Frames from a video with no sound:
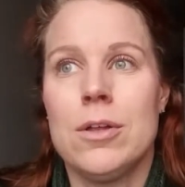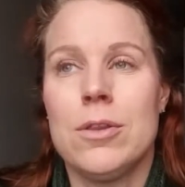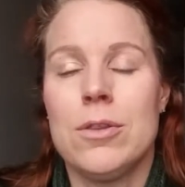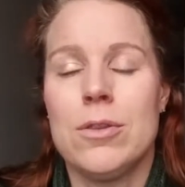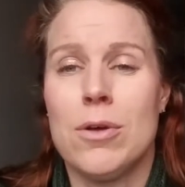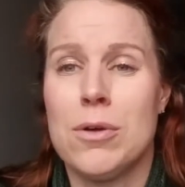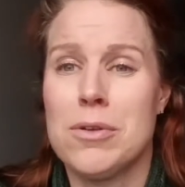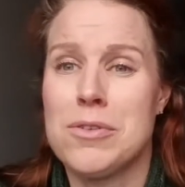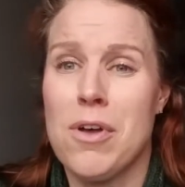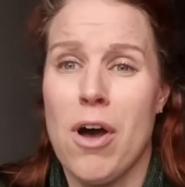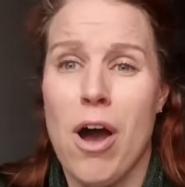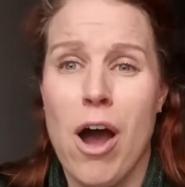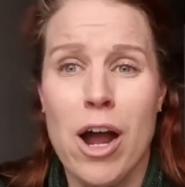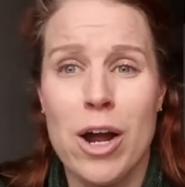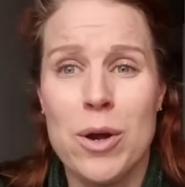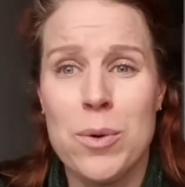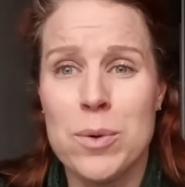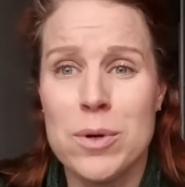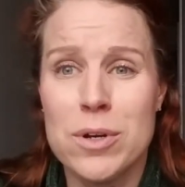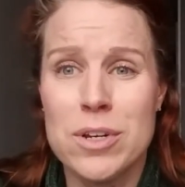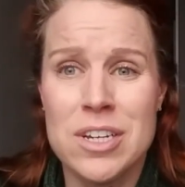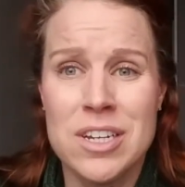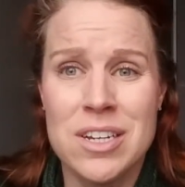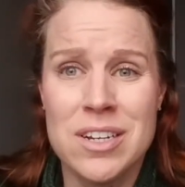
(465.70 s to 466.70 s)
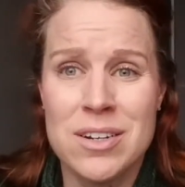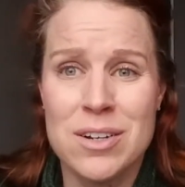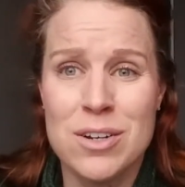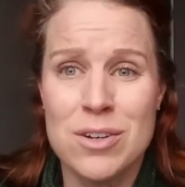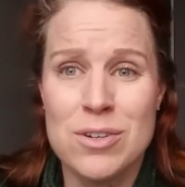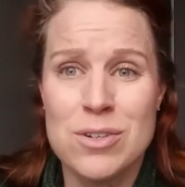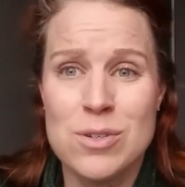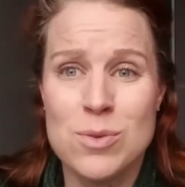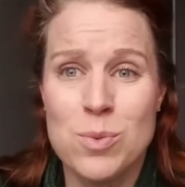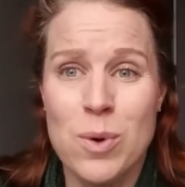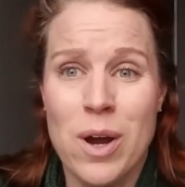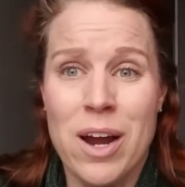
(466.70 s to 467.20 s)
those awkward
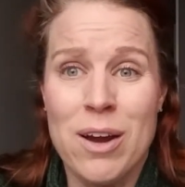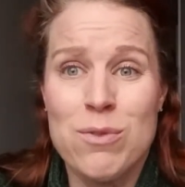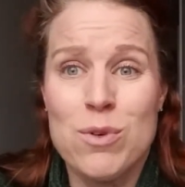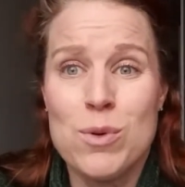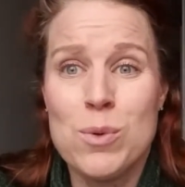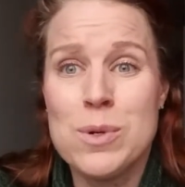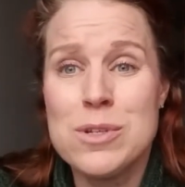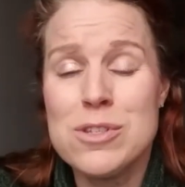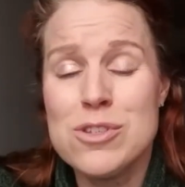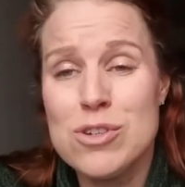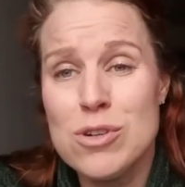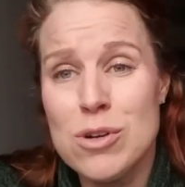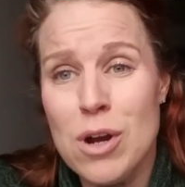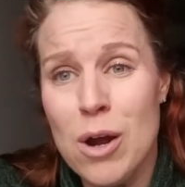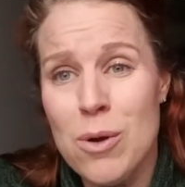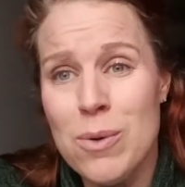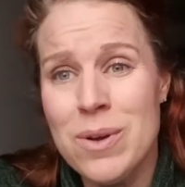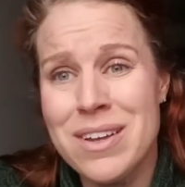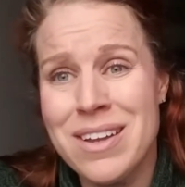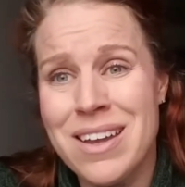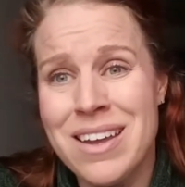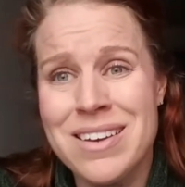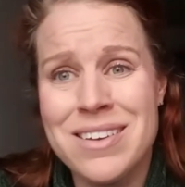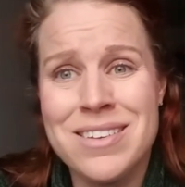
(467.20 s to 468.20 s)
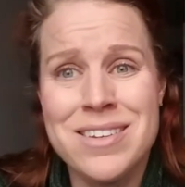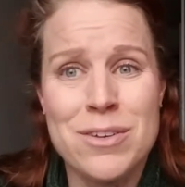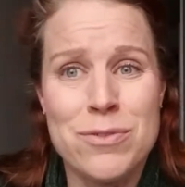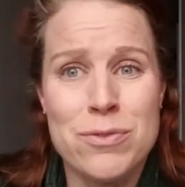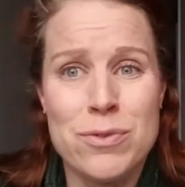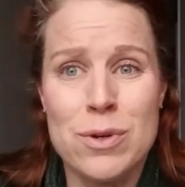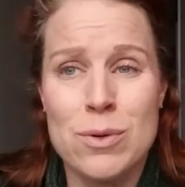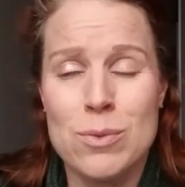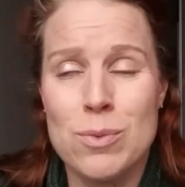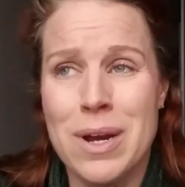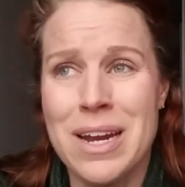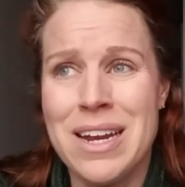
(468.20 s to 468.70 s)
years where everyone's growing at a
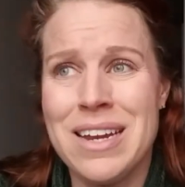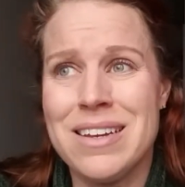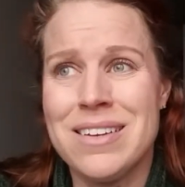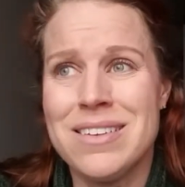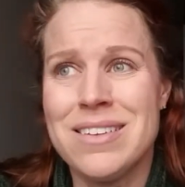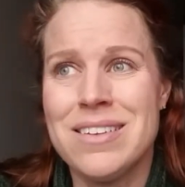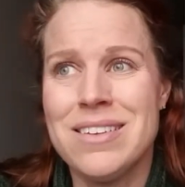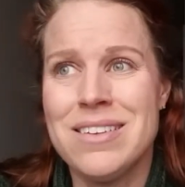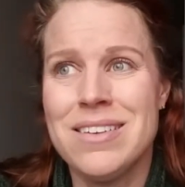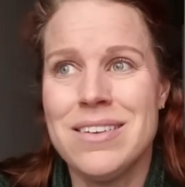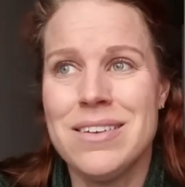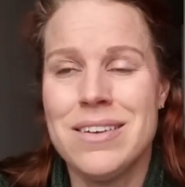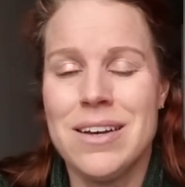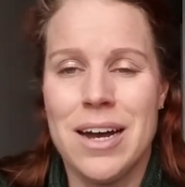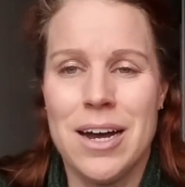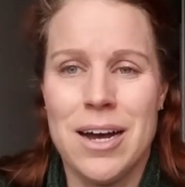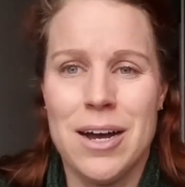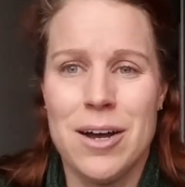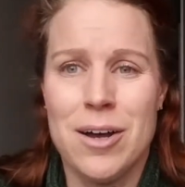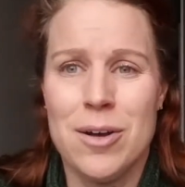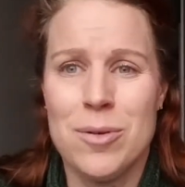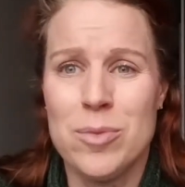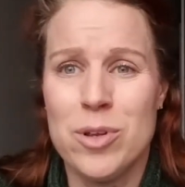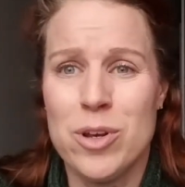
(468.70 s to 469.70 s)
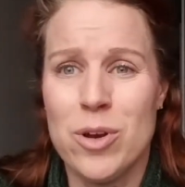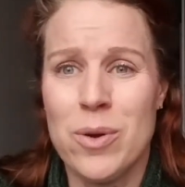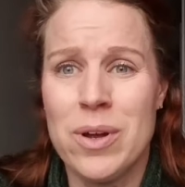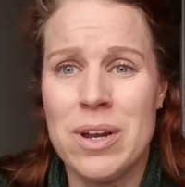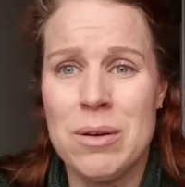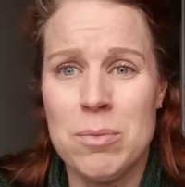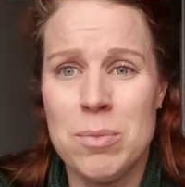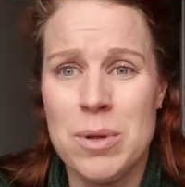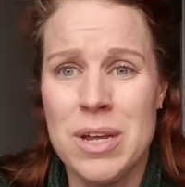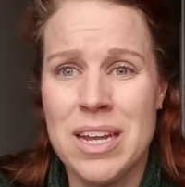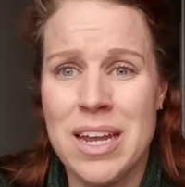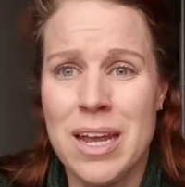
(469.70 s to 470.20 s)
different rate,
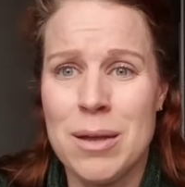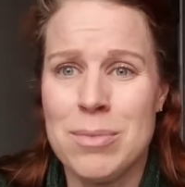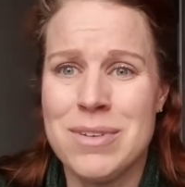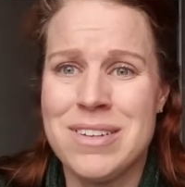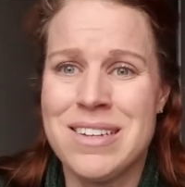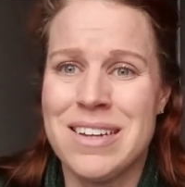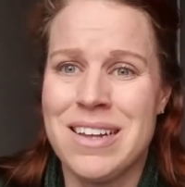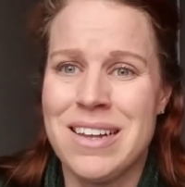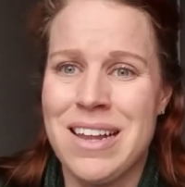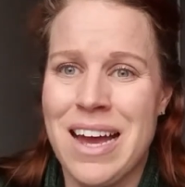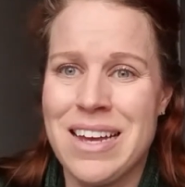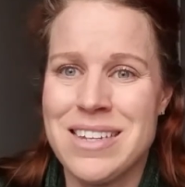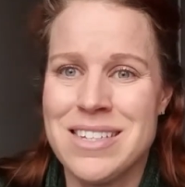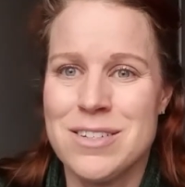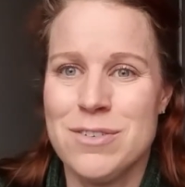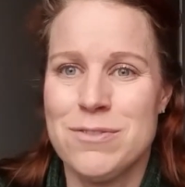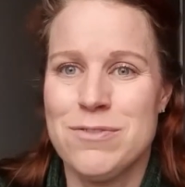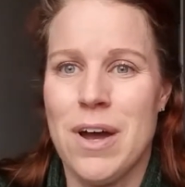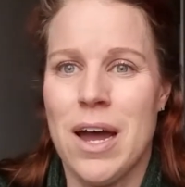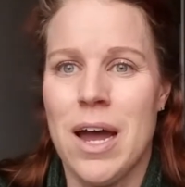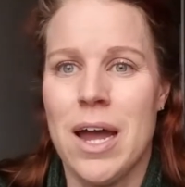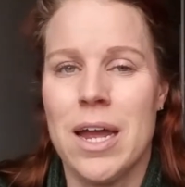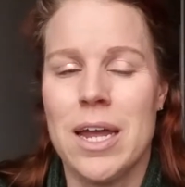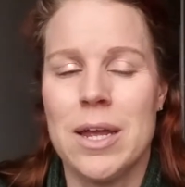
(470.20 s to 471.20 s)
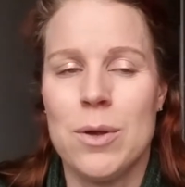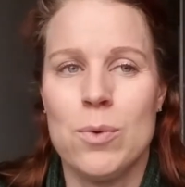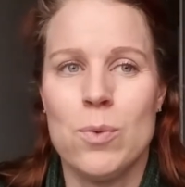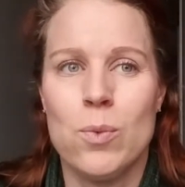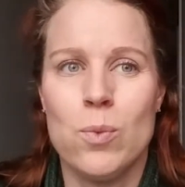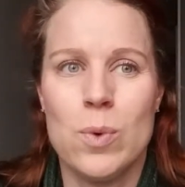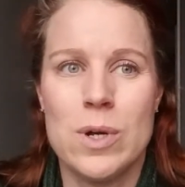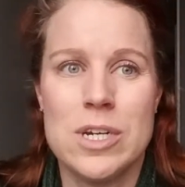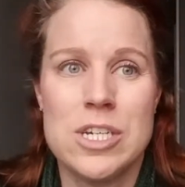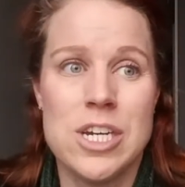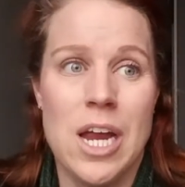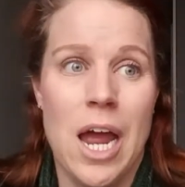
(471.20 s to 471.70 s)
and being able to classify
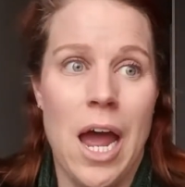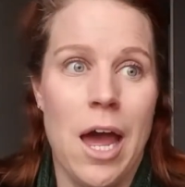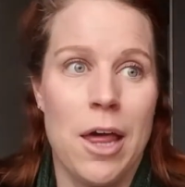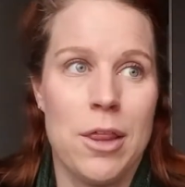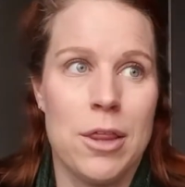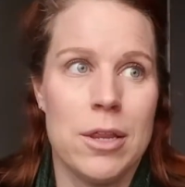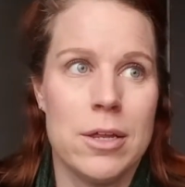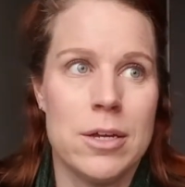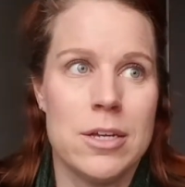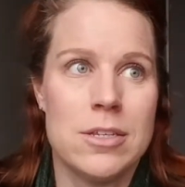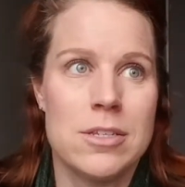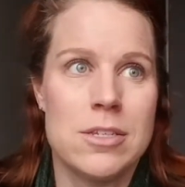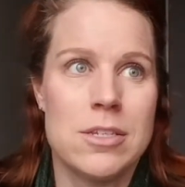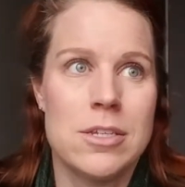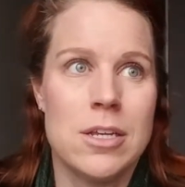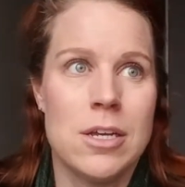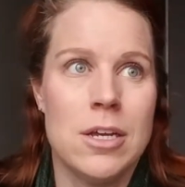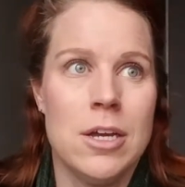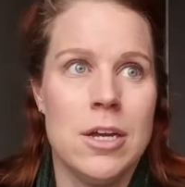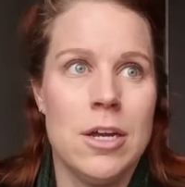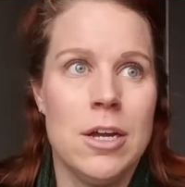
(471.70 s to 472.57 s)
which athletes